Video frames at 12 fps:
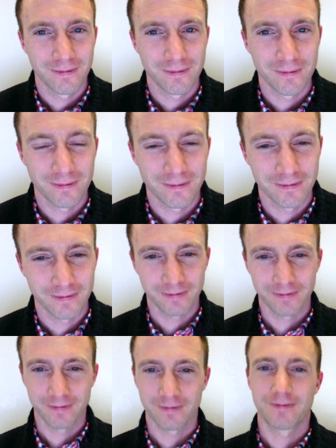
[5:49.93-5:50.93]

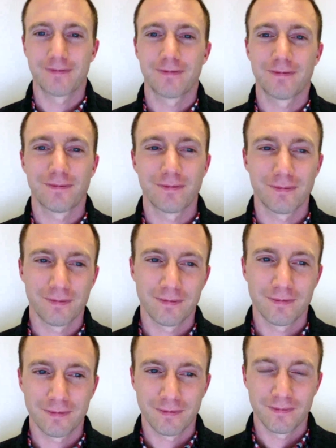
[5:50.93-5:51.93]

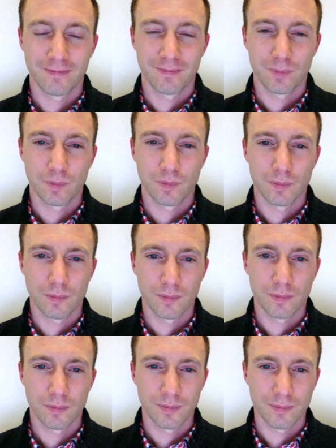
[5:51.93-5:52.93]

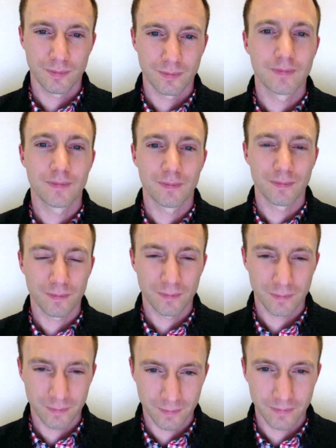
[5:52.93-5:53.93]

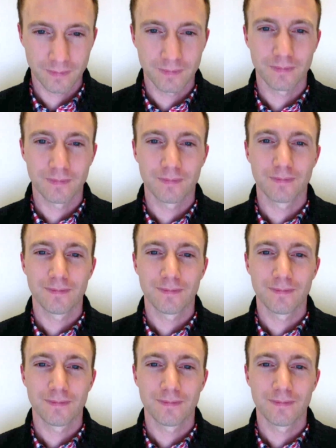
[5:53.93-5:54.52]
No words are spoken by the person on screen.